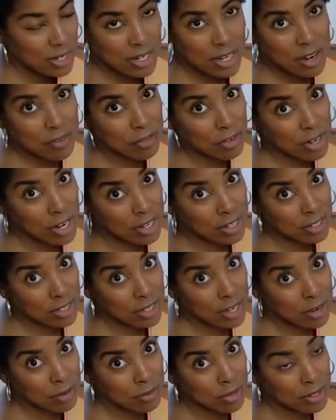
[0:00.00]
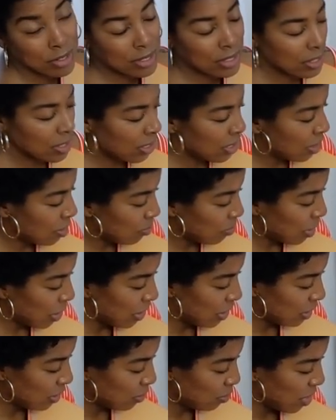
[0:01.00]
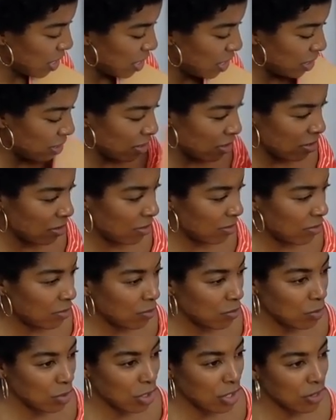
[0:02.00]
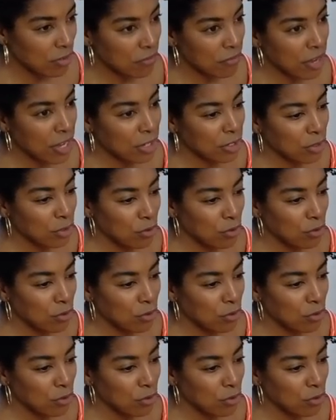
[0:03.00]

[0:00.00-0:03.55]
Never not a siren. but it's big. We're gonna find a